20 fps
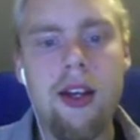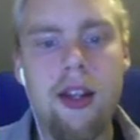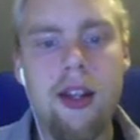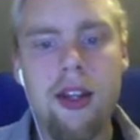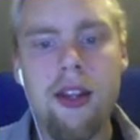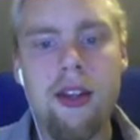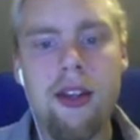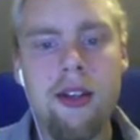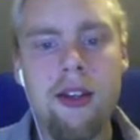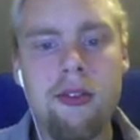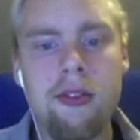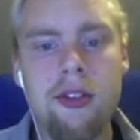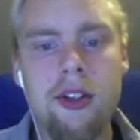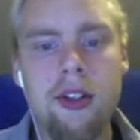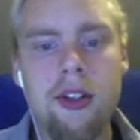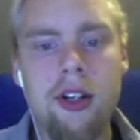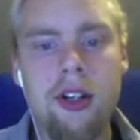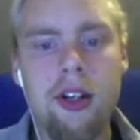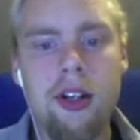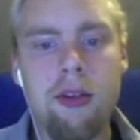and then we're
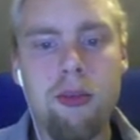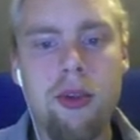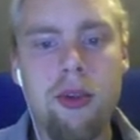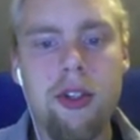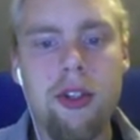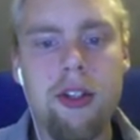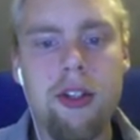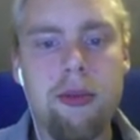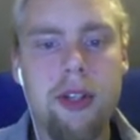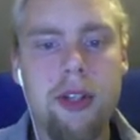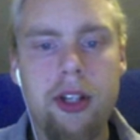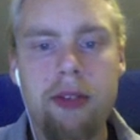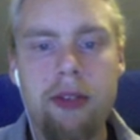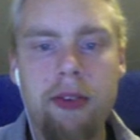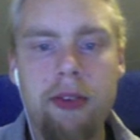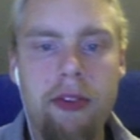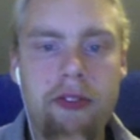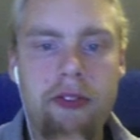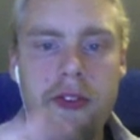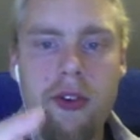going to multiply it
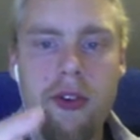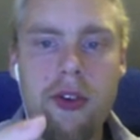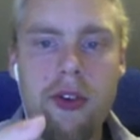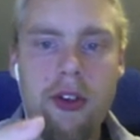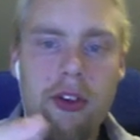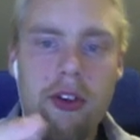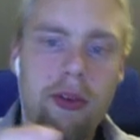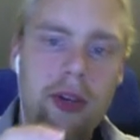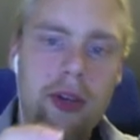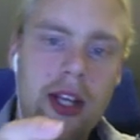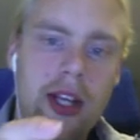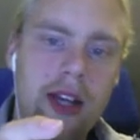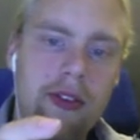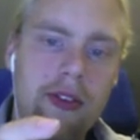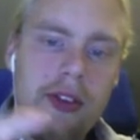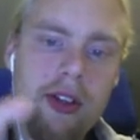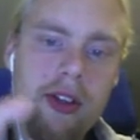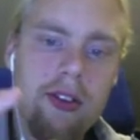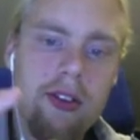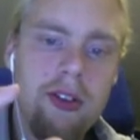with force.
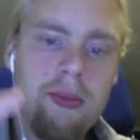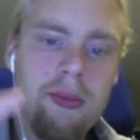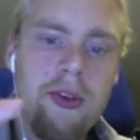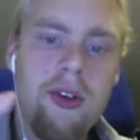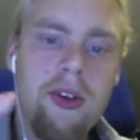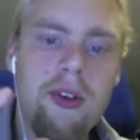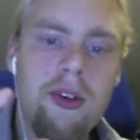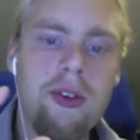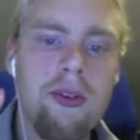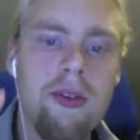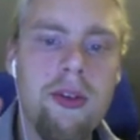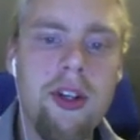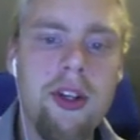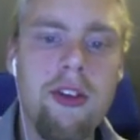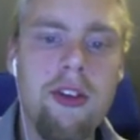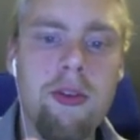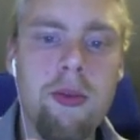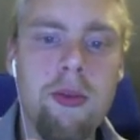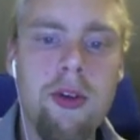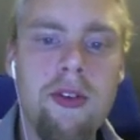They're
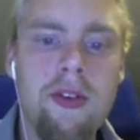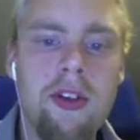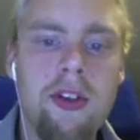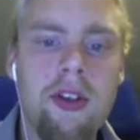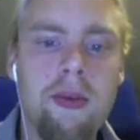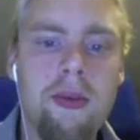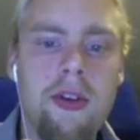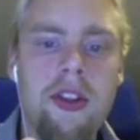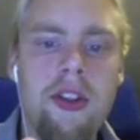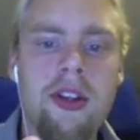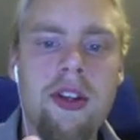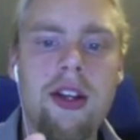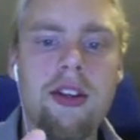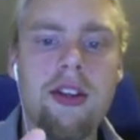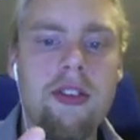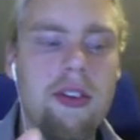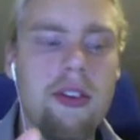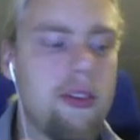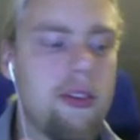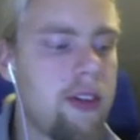always moving with an
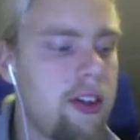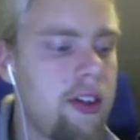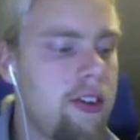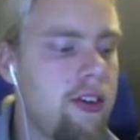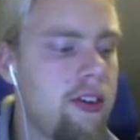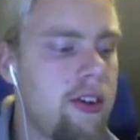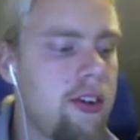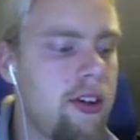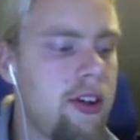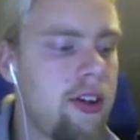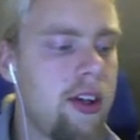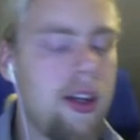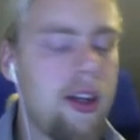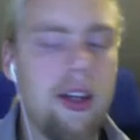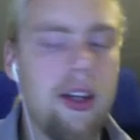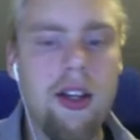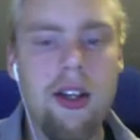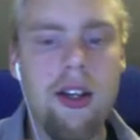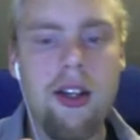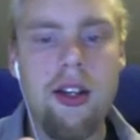acceleration
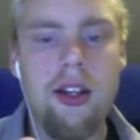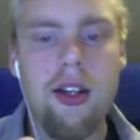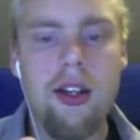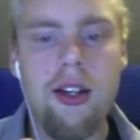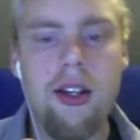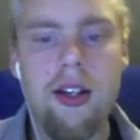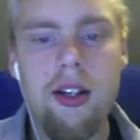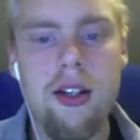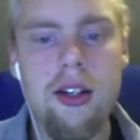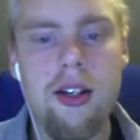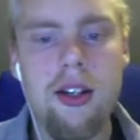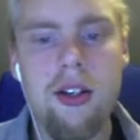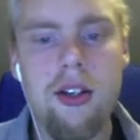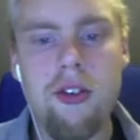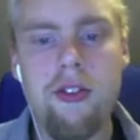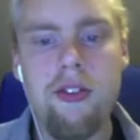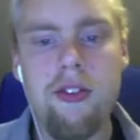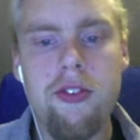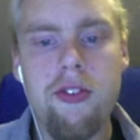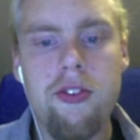
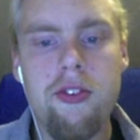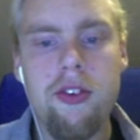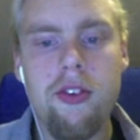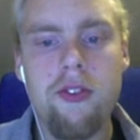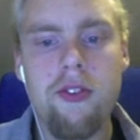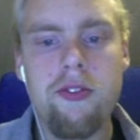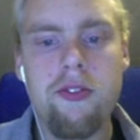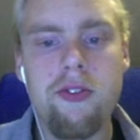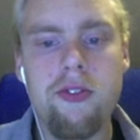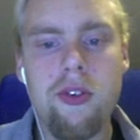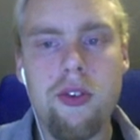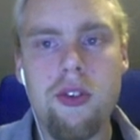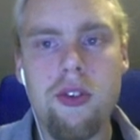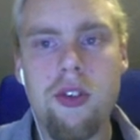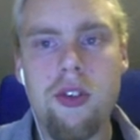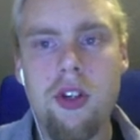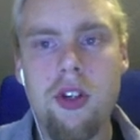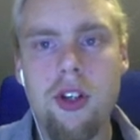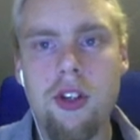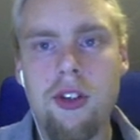of
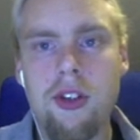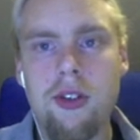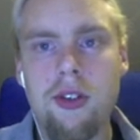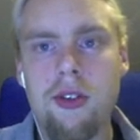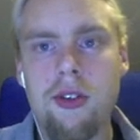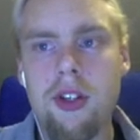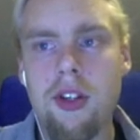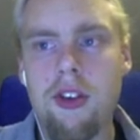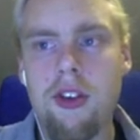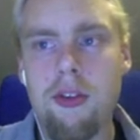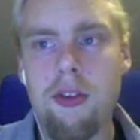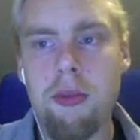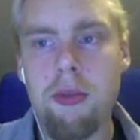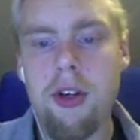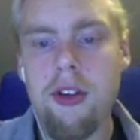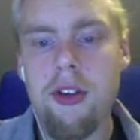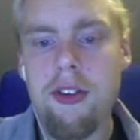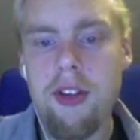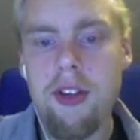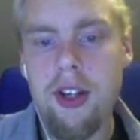4 units per
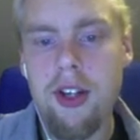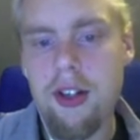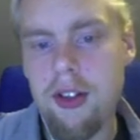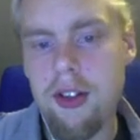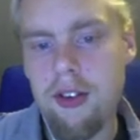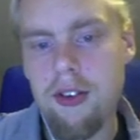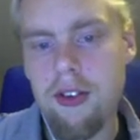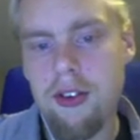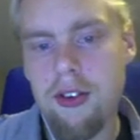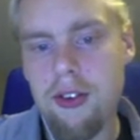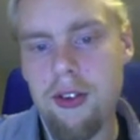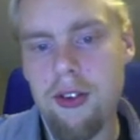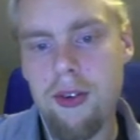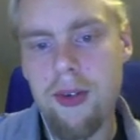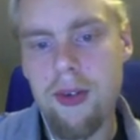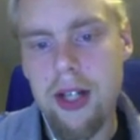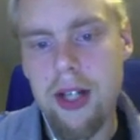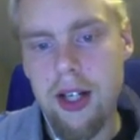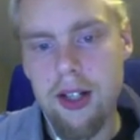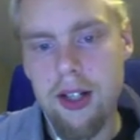second
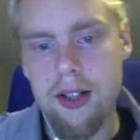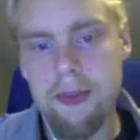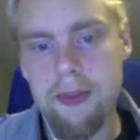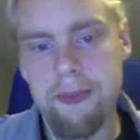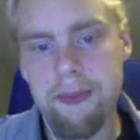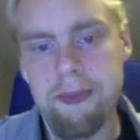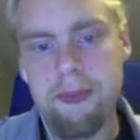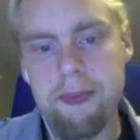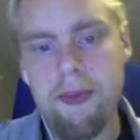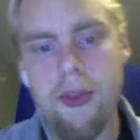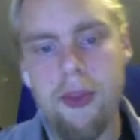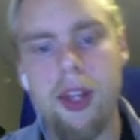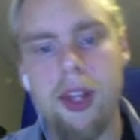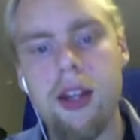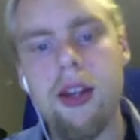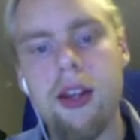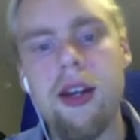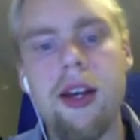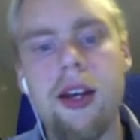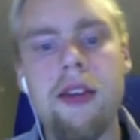square.
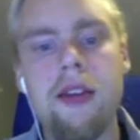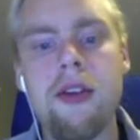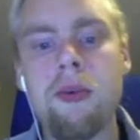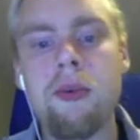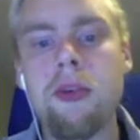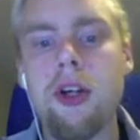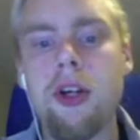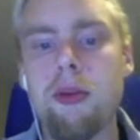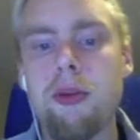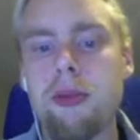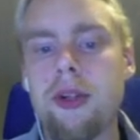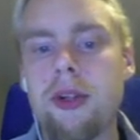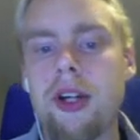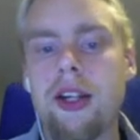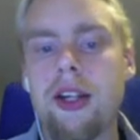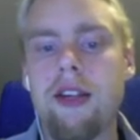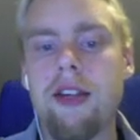And then we're applying a